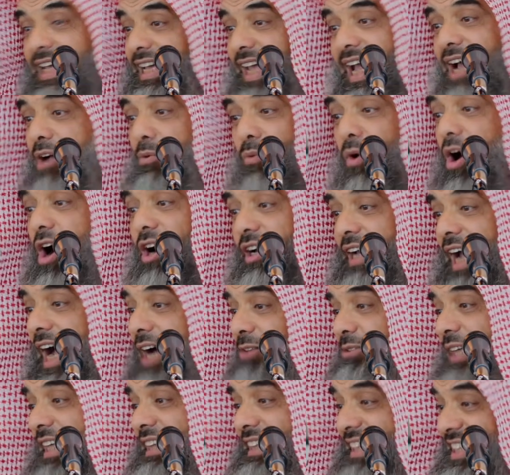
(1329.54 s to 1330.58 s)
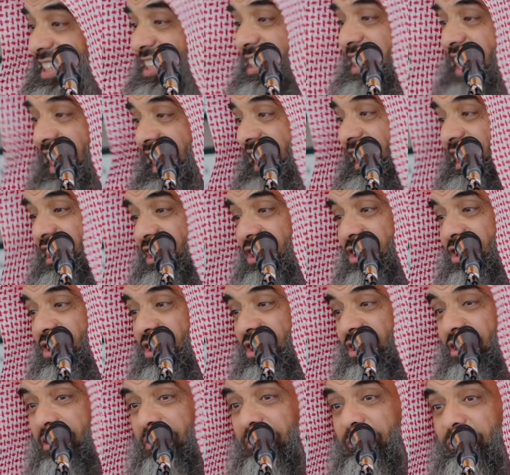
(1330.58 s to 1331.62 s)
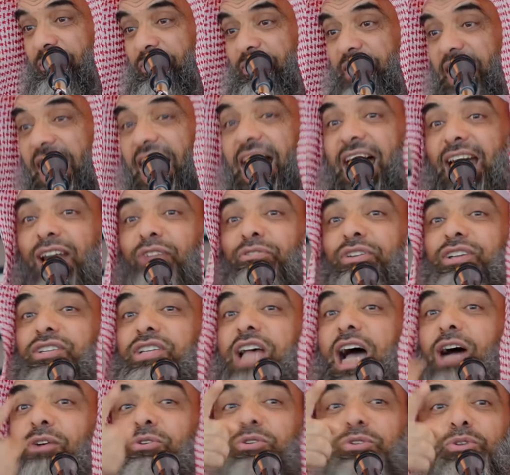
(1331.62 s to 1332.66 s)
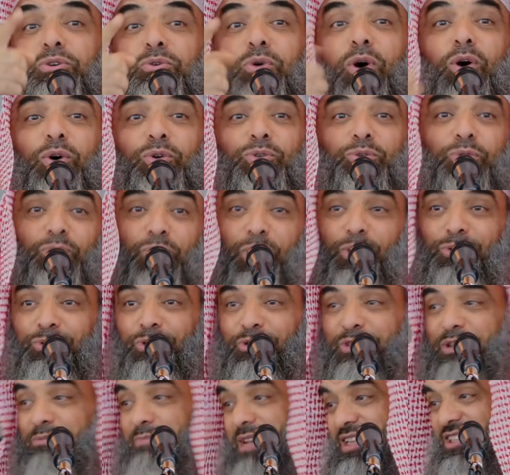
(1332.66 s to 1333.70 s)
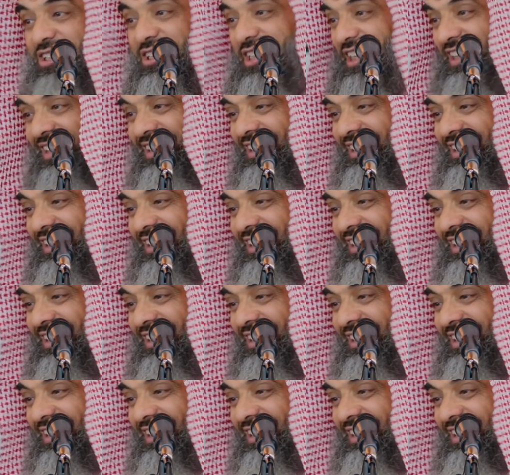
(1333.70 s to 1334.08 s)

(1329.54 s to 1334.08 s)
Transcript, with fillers: can't walk out at this age out of his house to go to, go to the masjid.